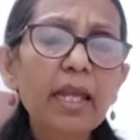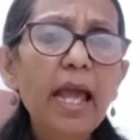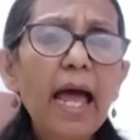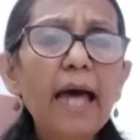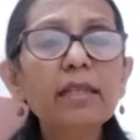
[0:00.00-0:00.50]

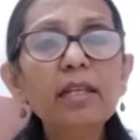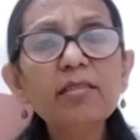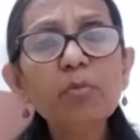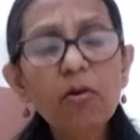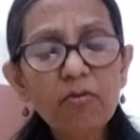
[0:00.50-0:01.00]
And
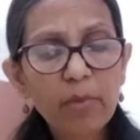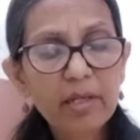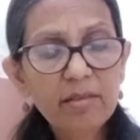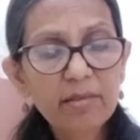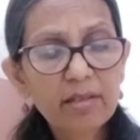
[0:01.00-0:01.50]
these
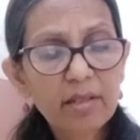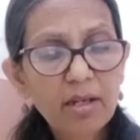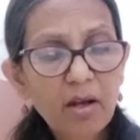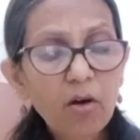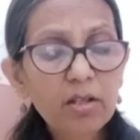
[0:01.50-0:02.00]
movements,
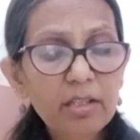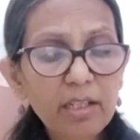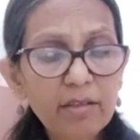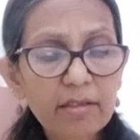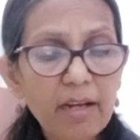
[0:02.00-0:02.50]
or
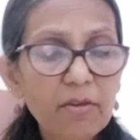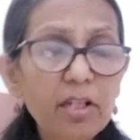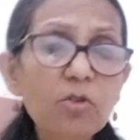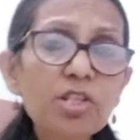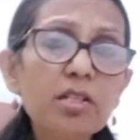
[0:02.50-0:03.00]
these
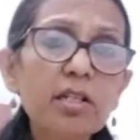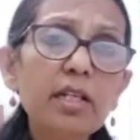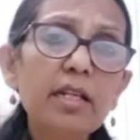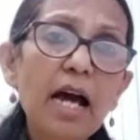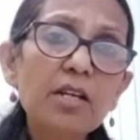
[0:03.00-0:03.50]
revolutionary
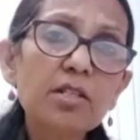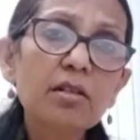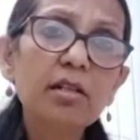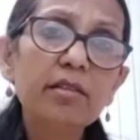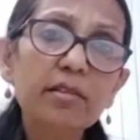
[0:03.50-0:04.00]

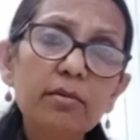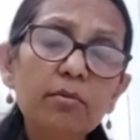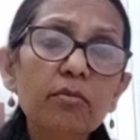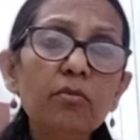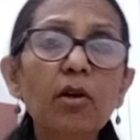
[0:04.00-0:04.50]

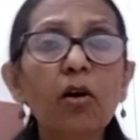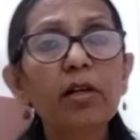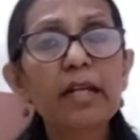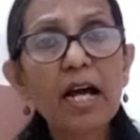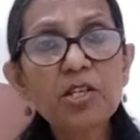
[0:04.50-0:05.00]
nationalism or
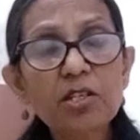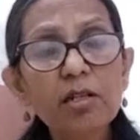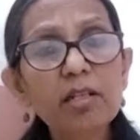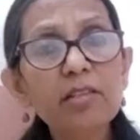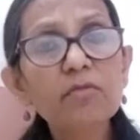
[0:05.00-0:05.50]

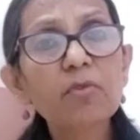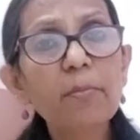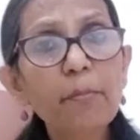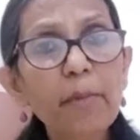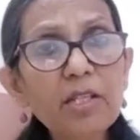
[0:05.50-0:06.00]
nationalists, were
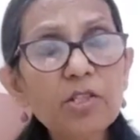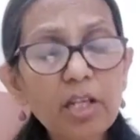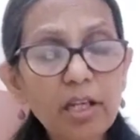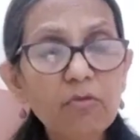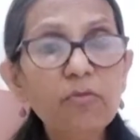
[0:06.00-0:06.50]
much
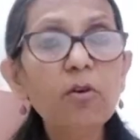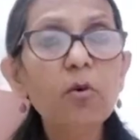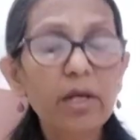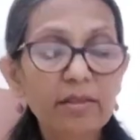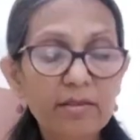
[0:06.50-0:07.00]

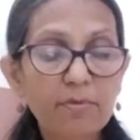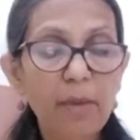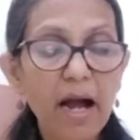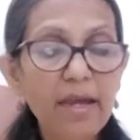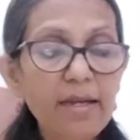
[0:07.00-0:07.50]
influenced
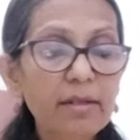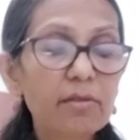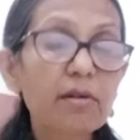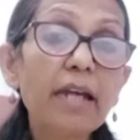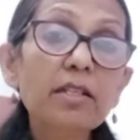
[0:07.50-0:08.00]
by the
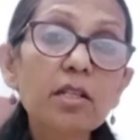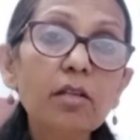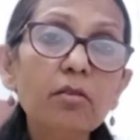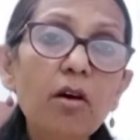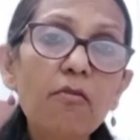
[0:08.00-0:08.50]

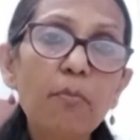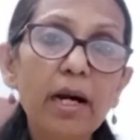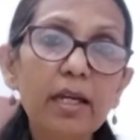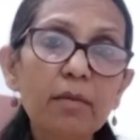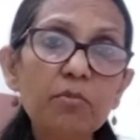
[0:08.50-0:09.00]
writings of
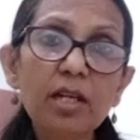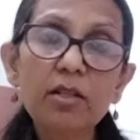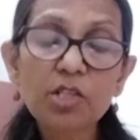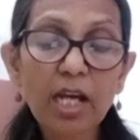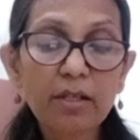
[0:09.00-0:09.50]
Bankim
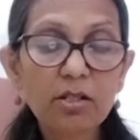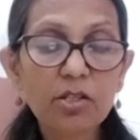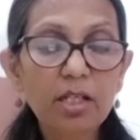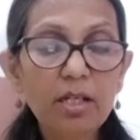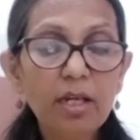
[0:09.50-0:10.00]
Chand
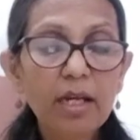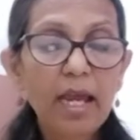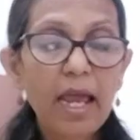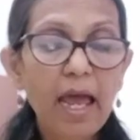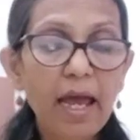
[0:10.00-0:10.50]
Chatterjee
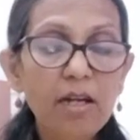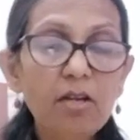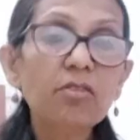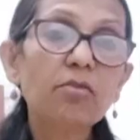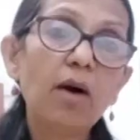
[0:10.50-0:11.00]
and
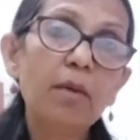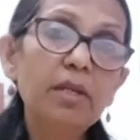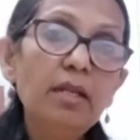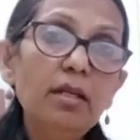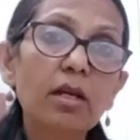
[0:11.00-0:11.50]

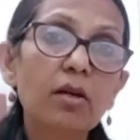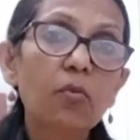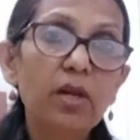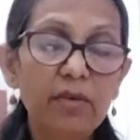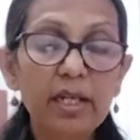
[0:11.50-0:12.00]
Swami
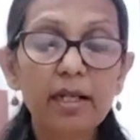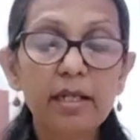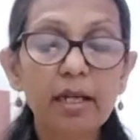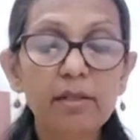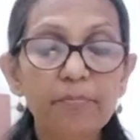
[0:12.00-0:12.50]
Vivekananda.